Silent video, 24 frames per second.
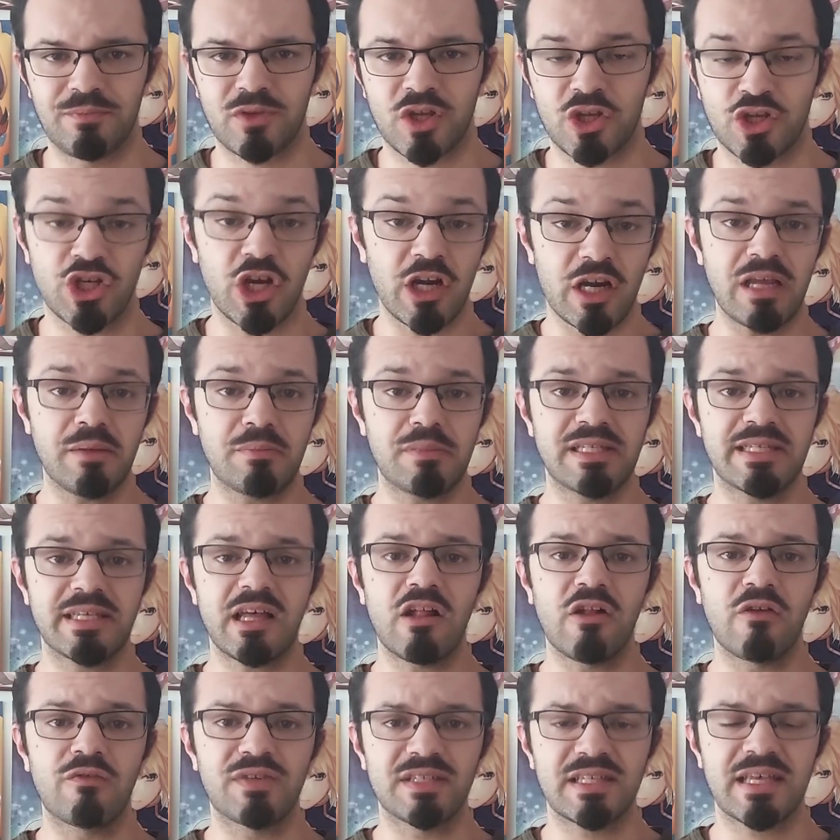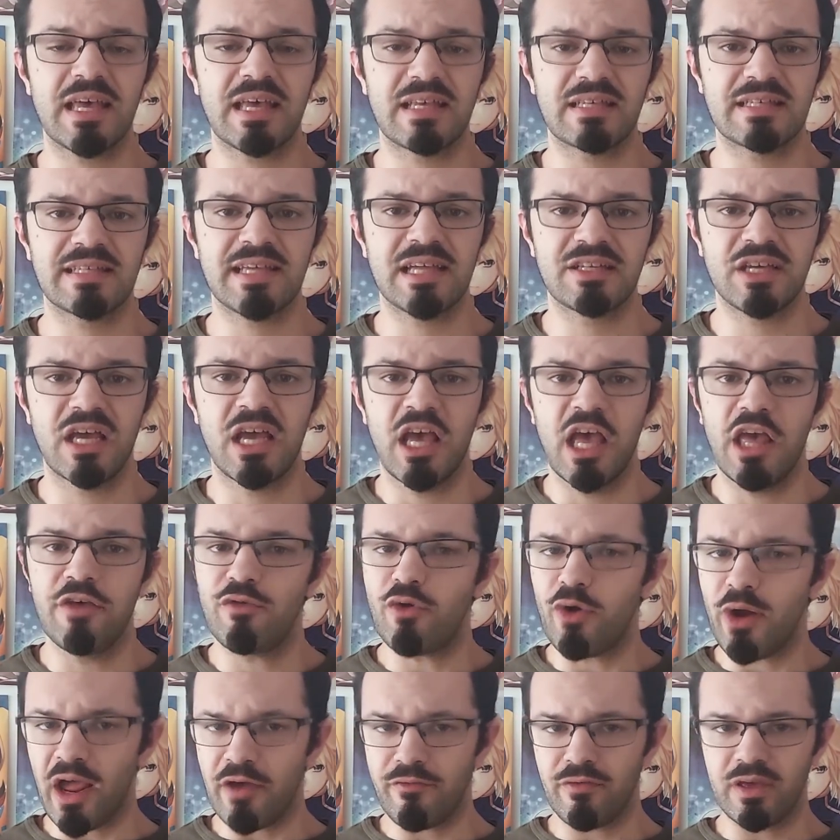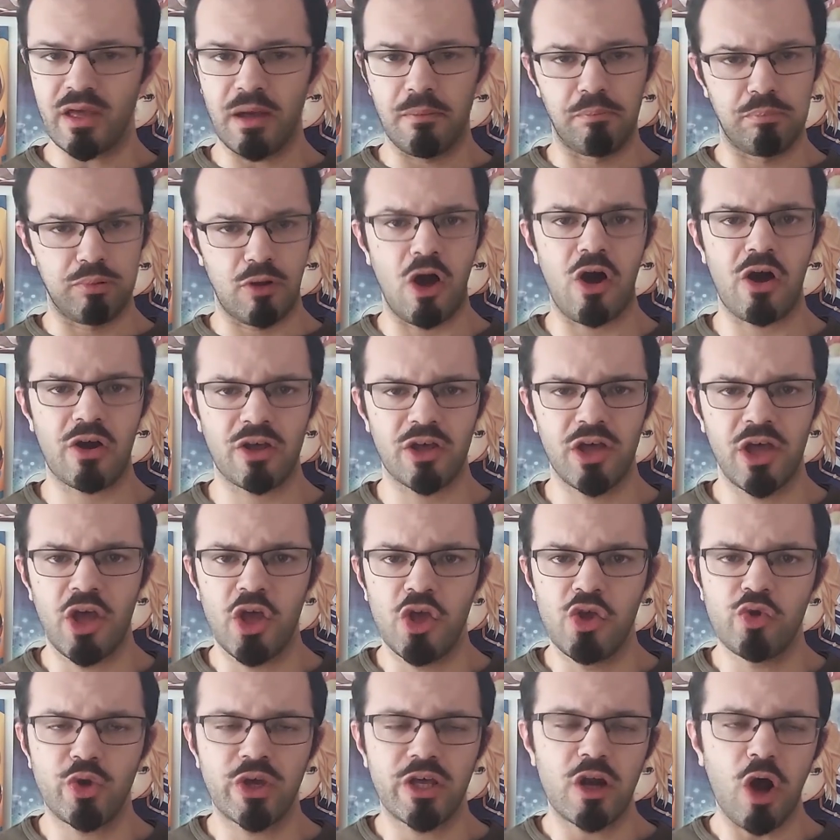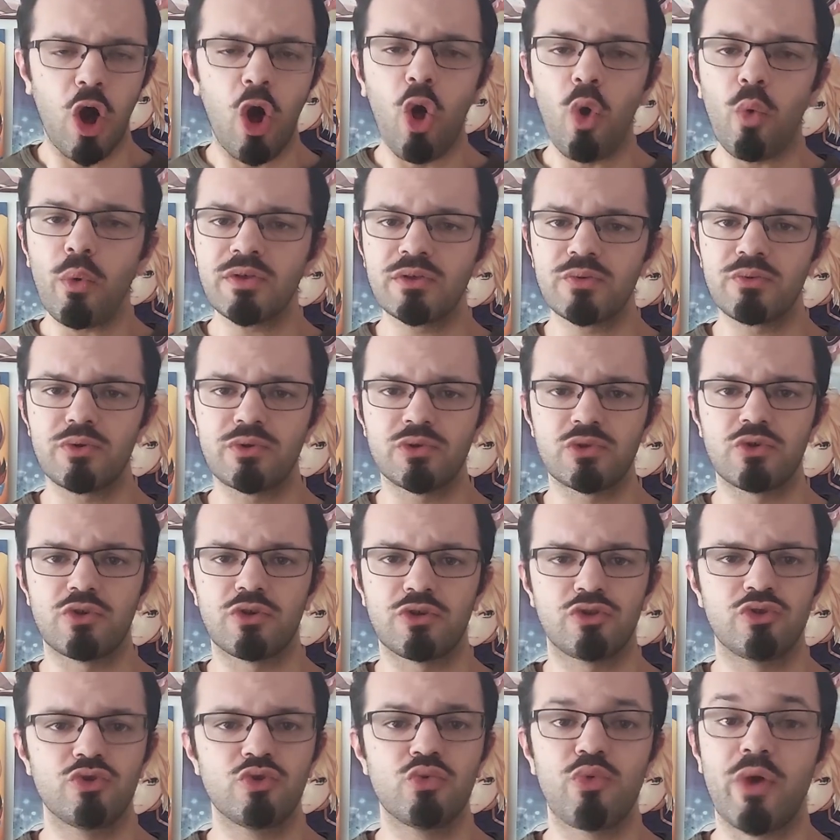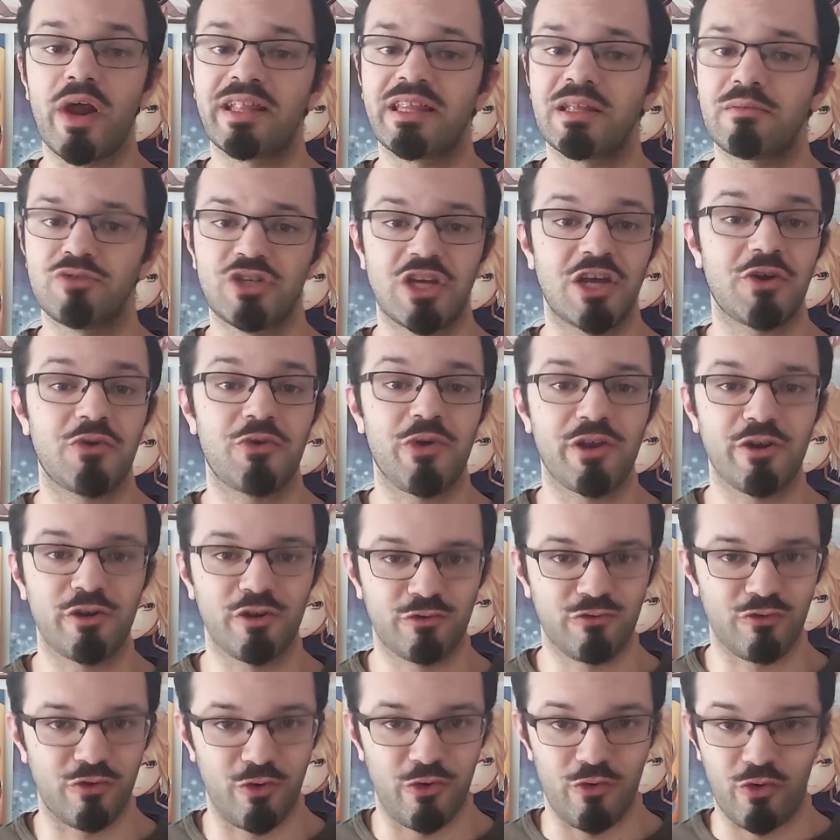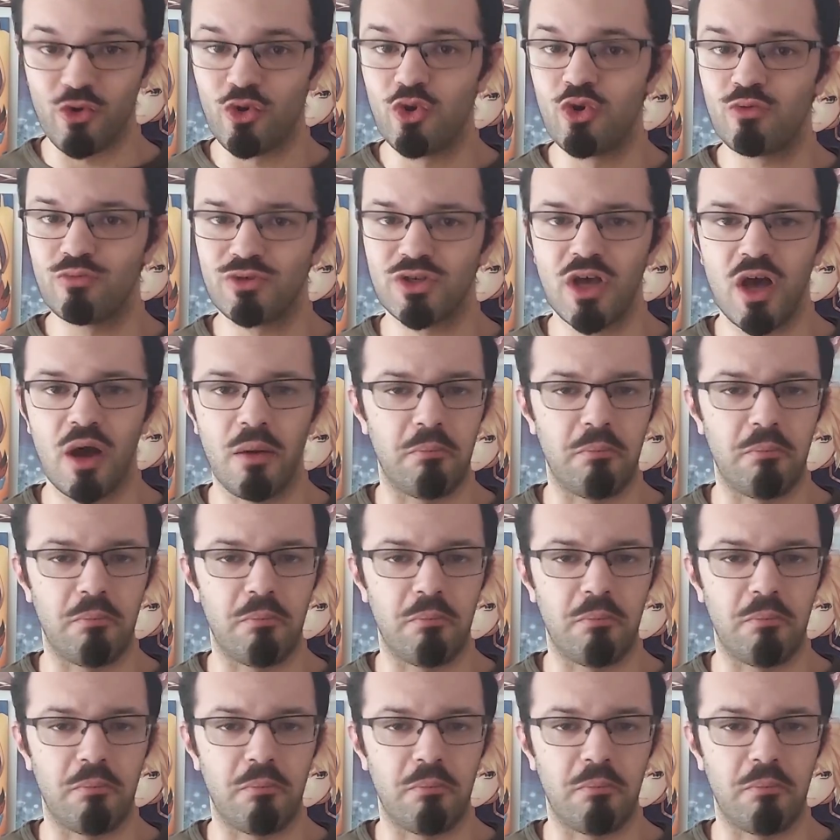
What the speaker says: Sean himself says that if you're having a block, you can always resort to random generators for rooms,